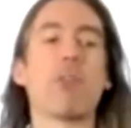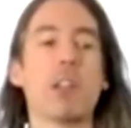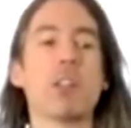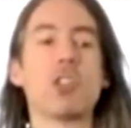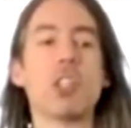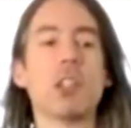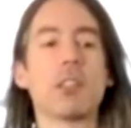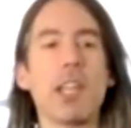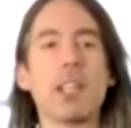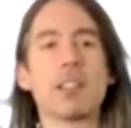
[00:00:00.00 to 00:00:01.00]
of energy it
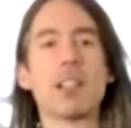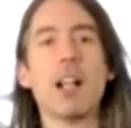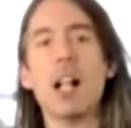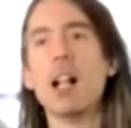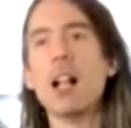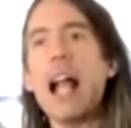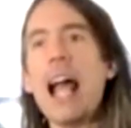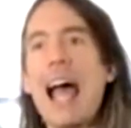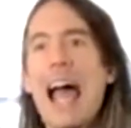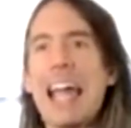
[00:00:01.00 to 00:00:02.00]
takes,
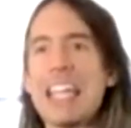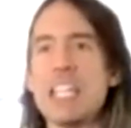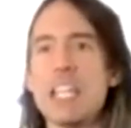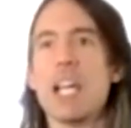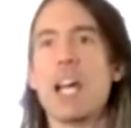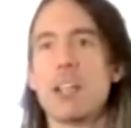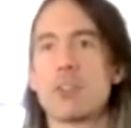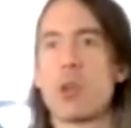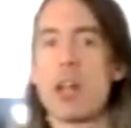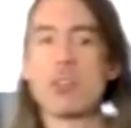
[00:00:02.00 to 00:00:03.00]
hey, and
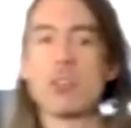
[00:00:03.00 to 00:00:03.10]
try to